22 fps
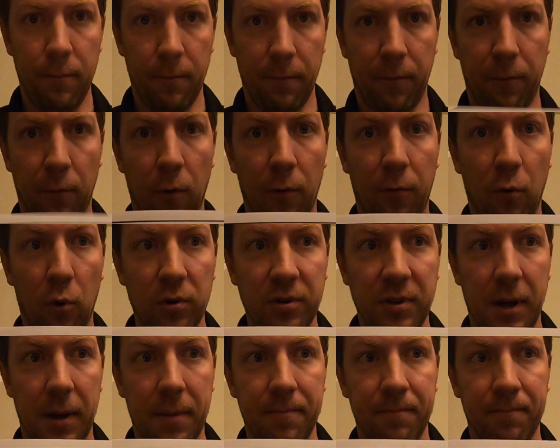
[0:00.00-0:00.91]
4/4
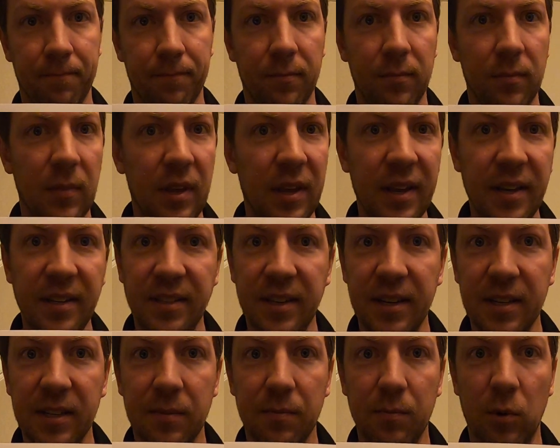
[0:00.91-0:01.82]
time.
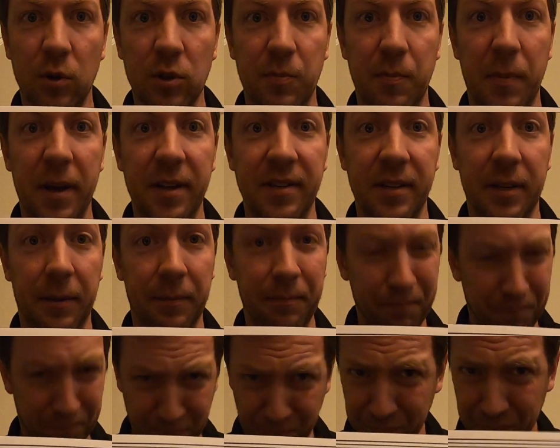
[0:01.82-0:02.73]
Easiest, most basic.
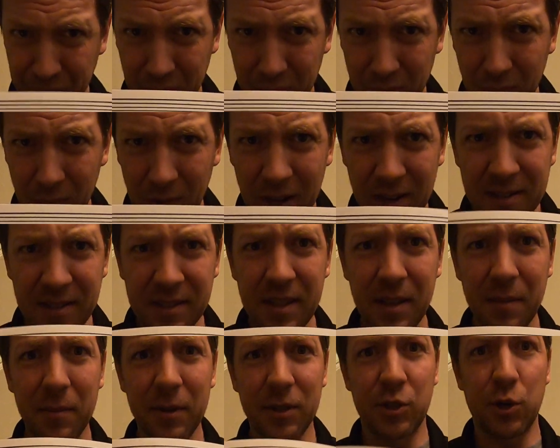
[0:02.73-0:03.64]
Is
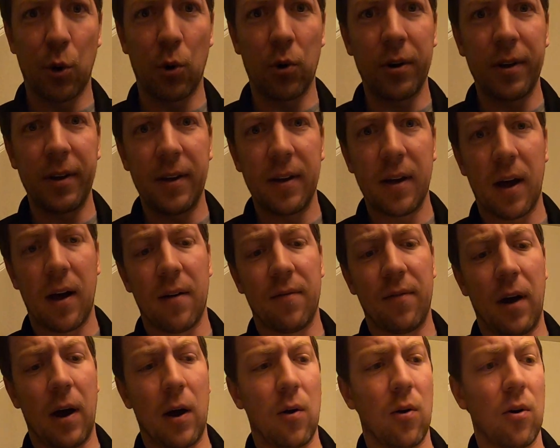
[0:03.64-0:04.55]
the majority
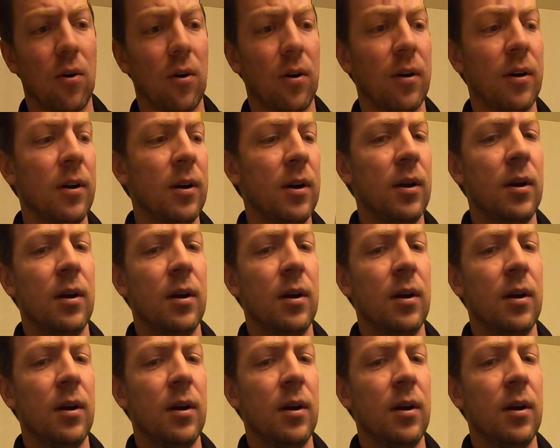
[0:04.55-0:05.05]
of our